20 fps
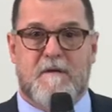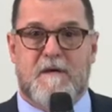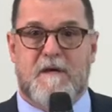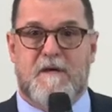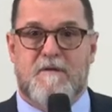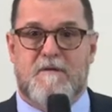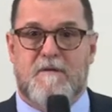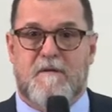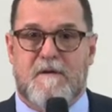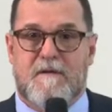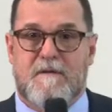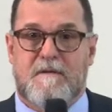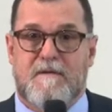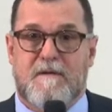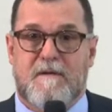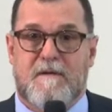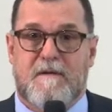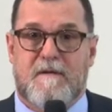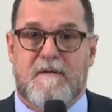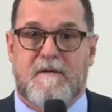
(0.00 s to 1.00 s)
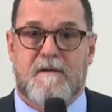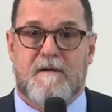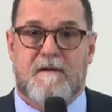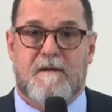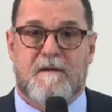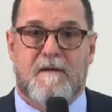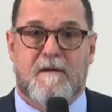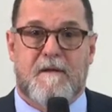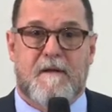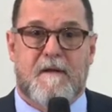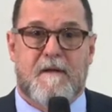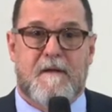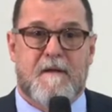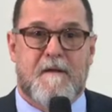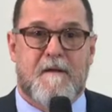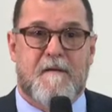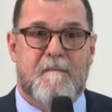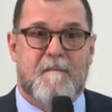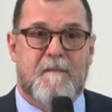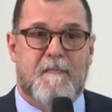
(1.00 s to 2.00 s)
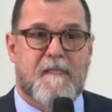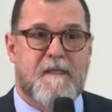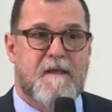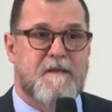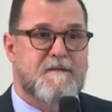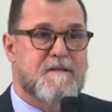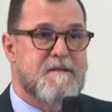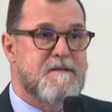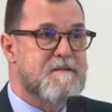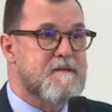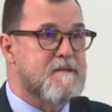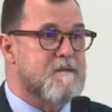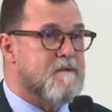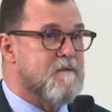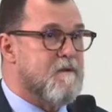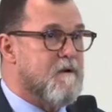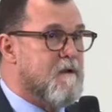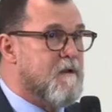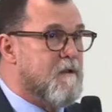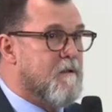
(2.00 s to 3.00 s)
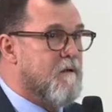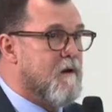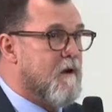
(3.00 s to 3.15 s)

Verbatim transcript: countries. This is the circular